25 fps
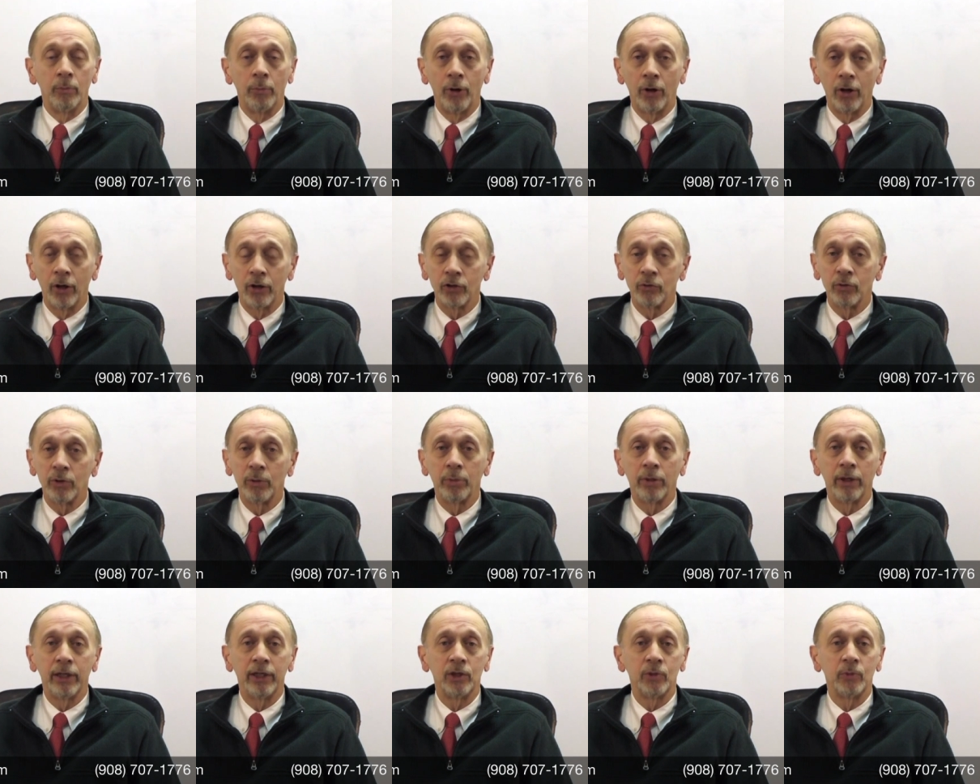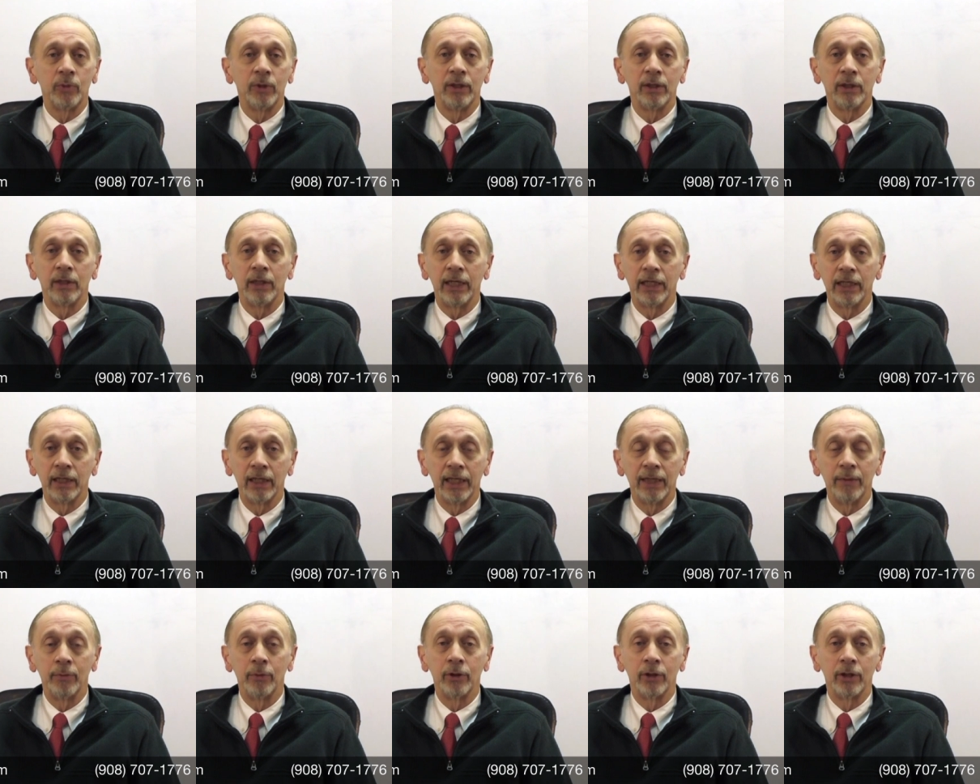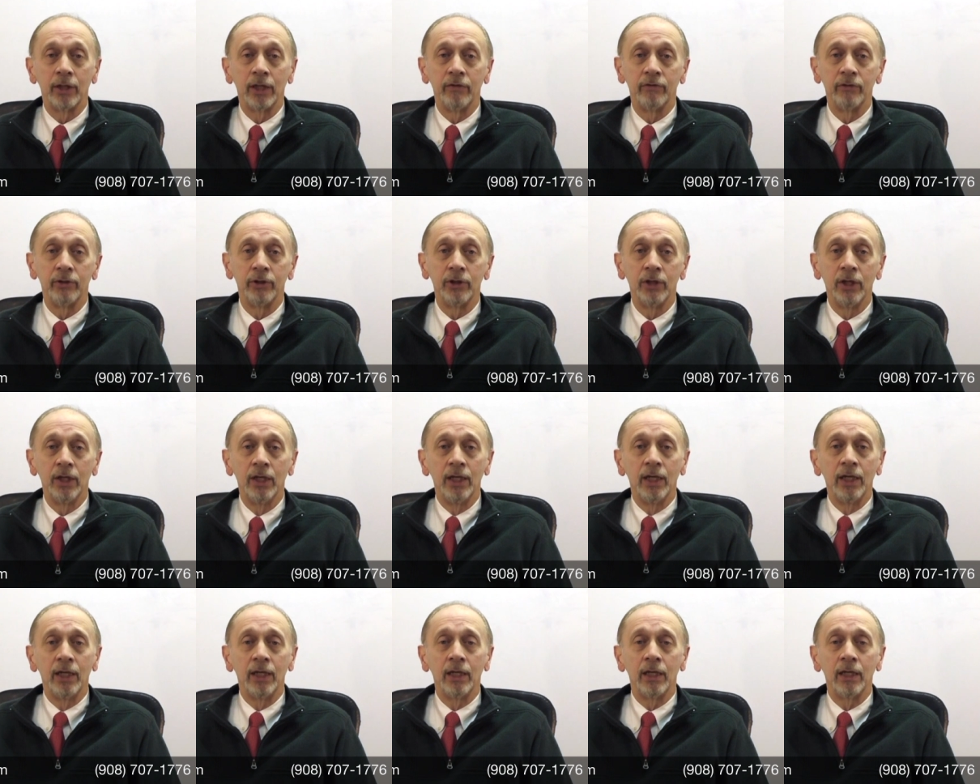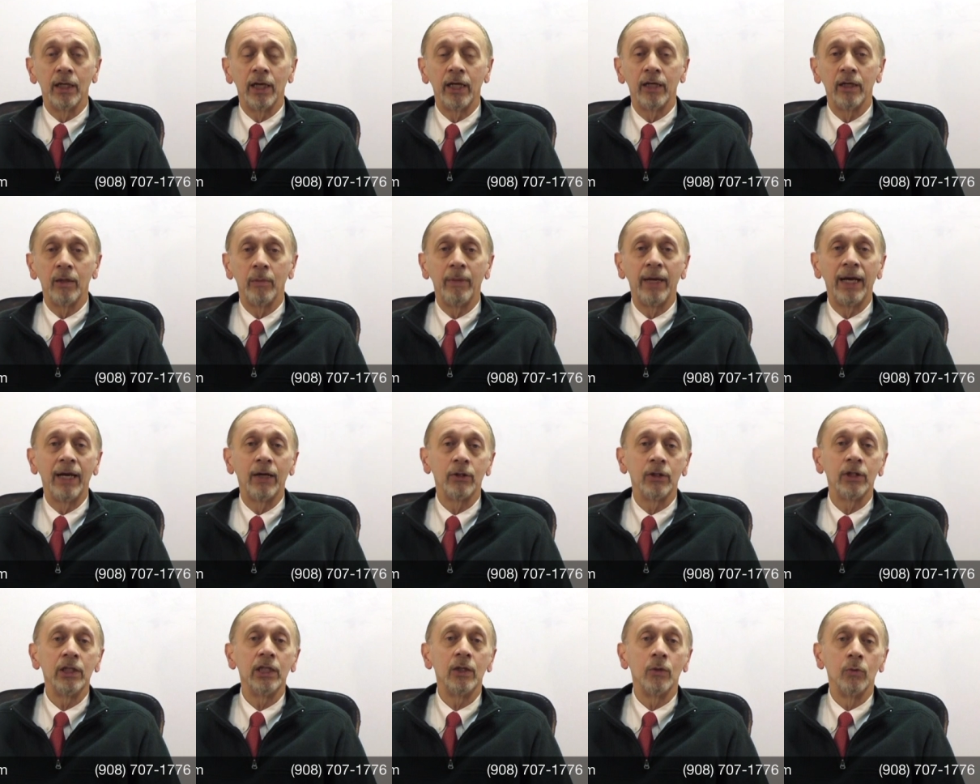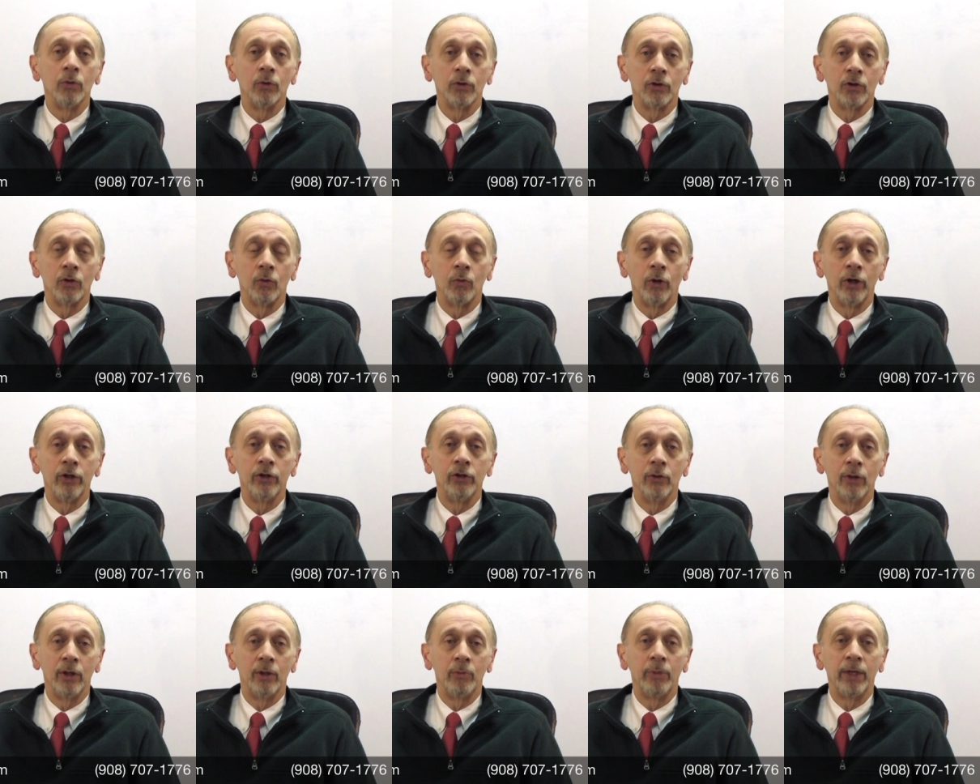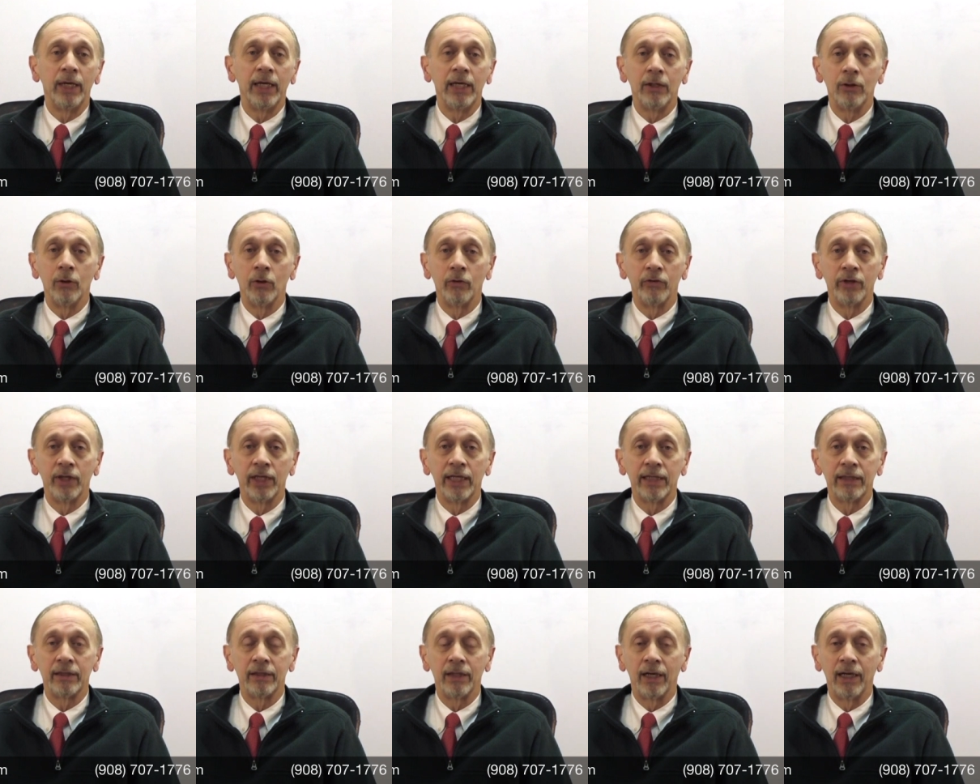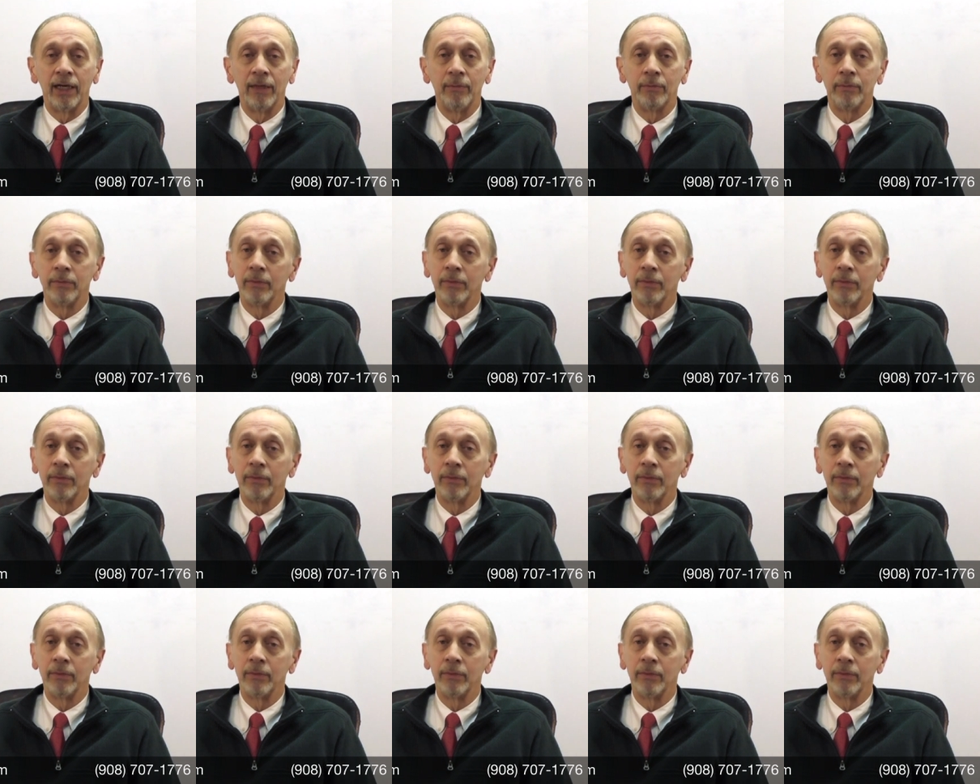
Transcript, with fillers: parts replacement, and labor coverage an amount equal to what you had paid over that time.